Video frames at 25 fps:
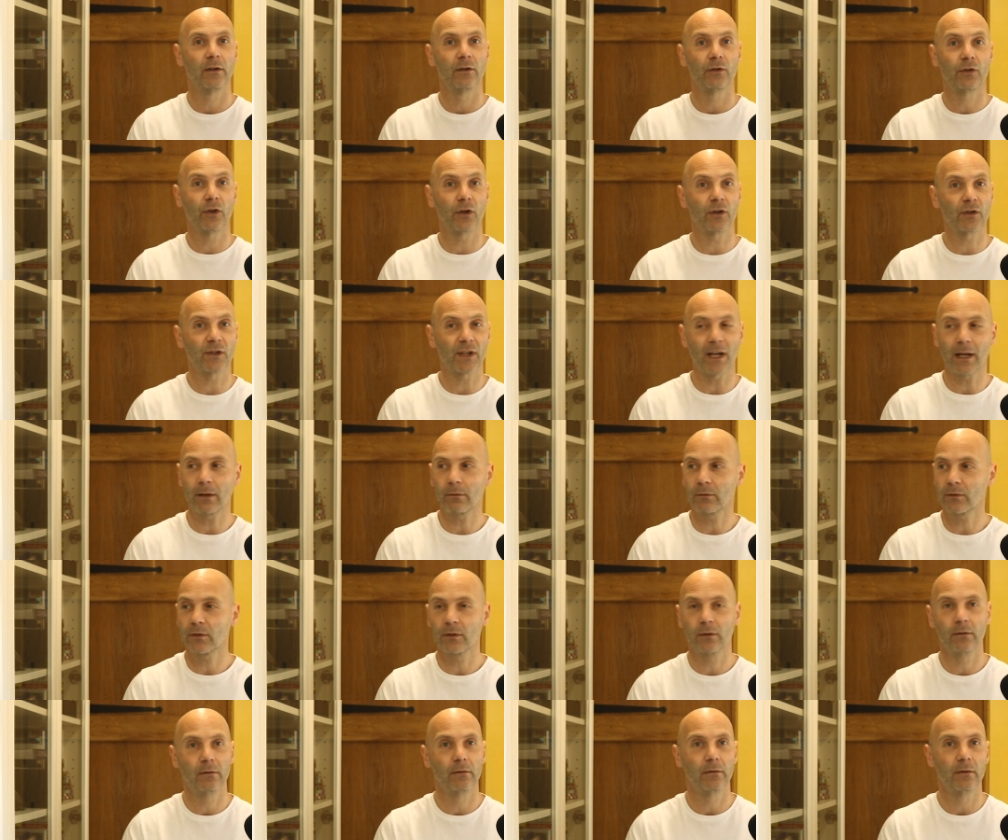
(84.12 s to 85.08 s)
Turns
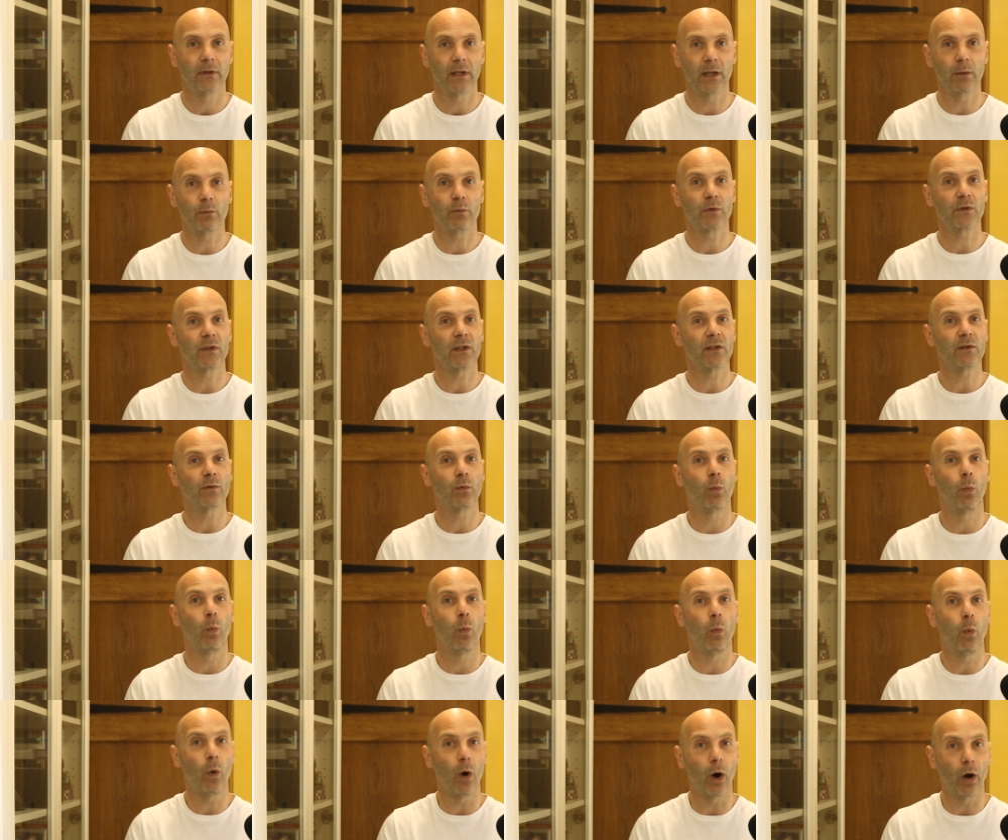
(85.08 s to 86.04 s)
out it was his
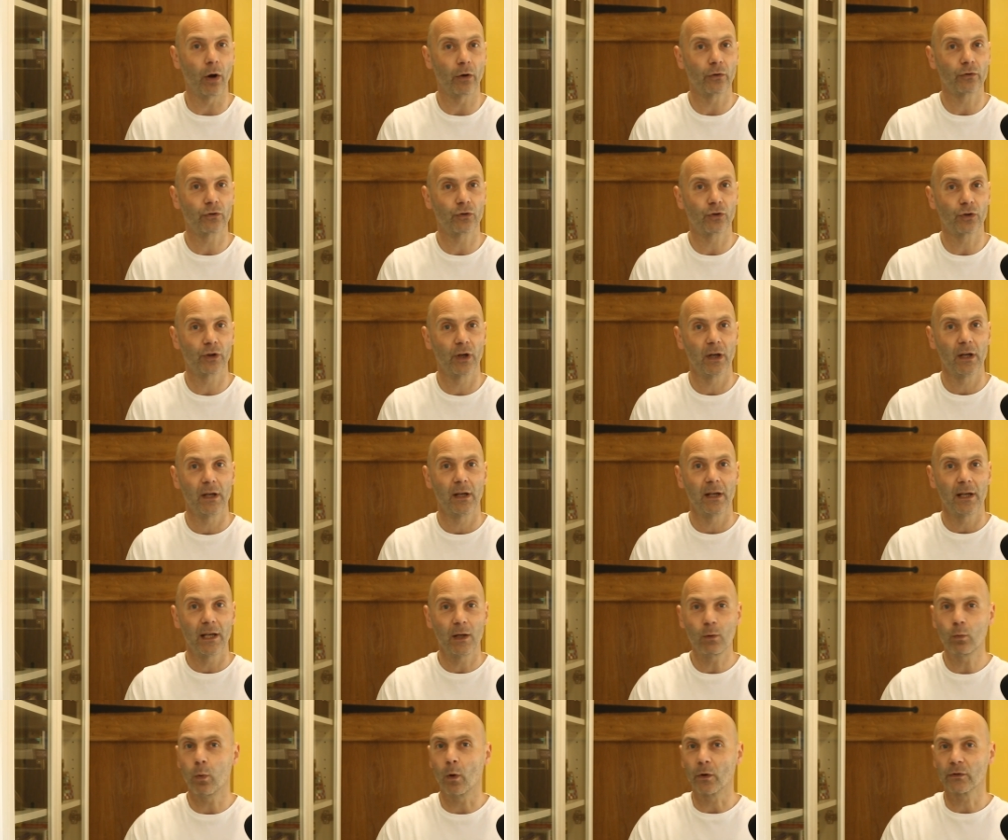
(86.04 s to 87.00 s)
watch.
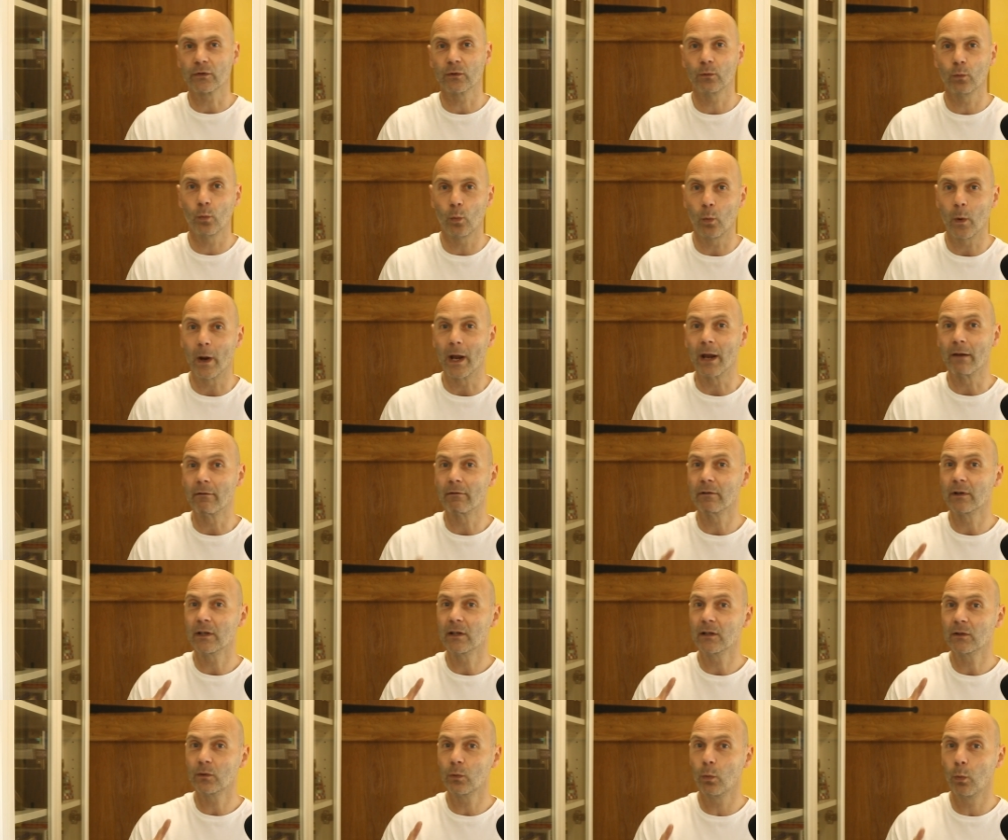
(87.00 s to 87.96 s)
He wasn't wearing
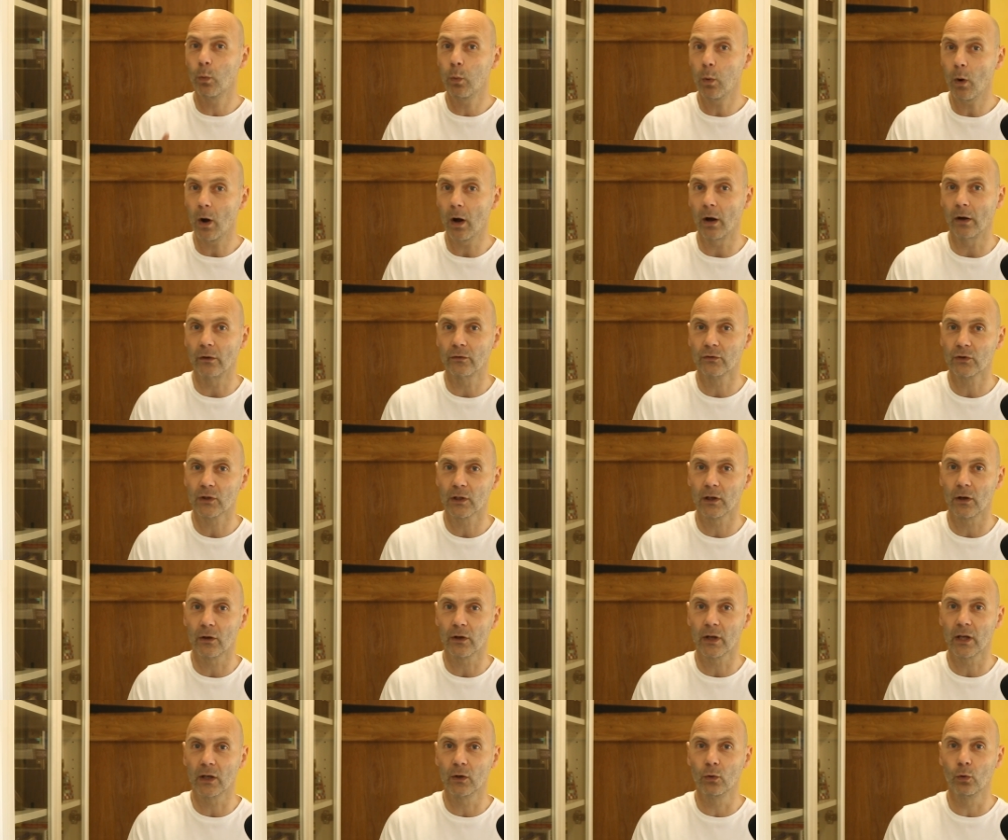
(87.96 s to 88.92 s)
his watch
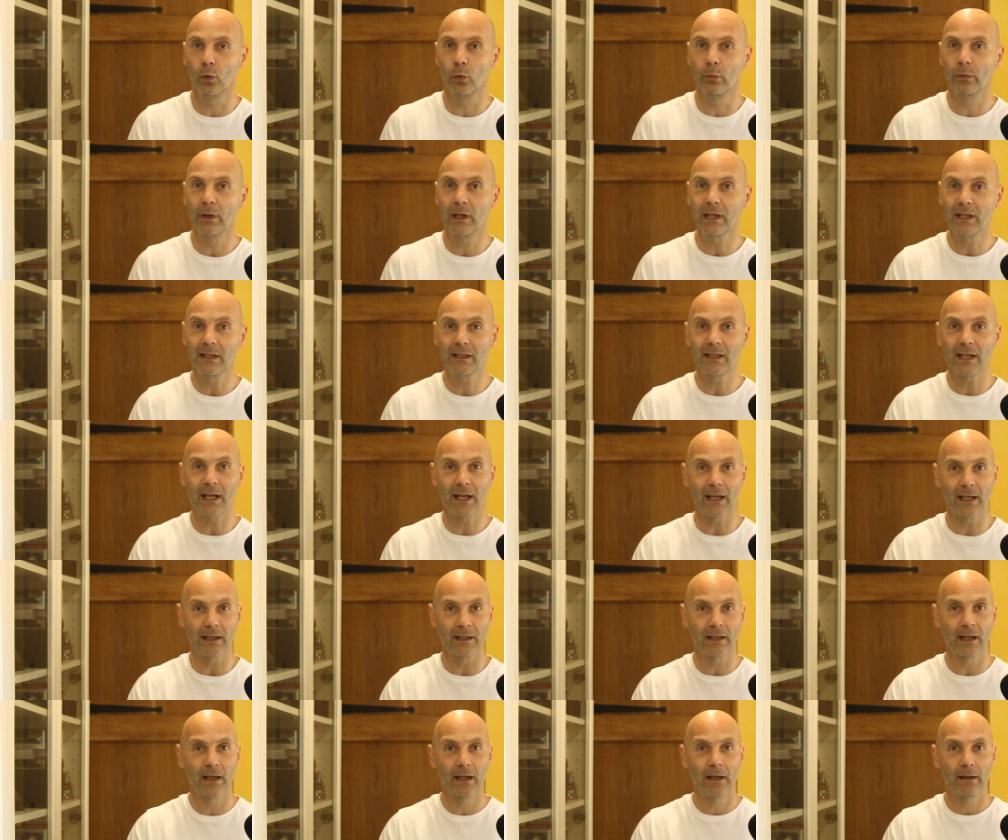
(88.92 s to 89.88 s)
like he normally
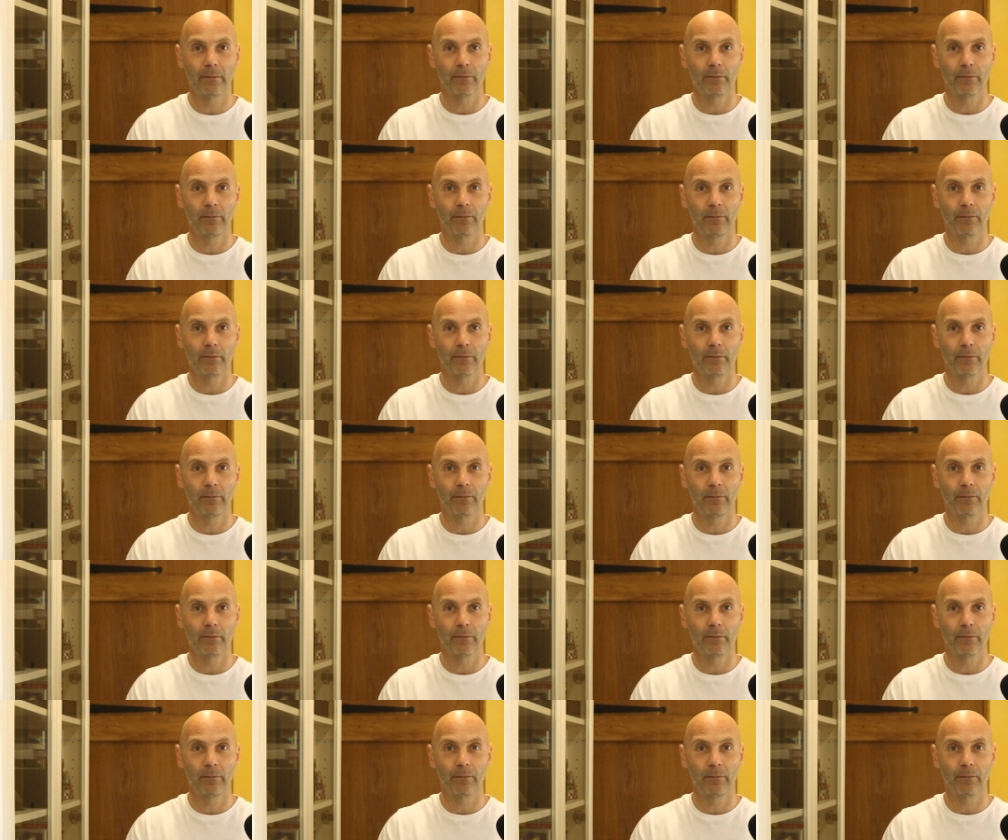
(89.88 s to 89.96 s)
did.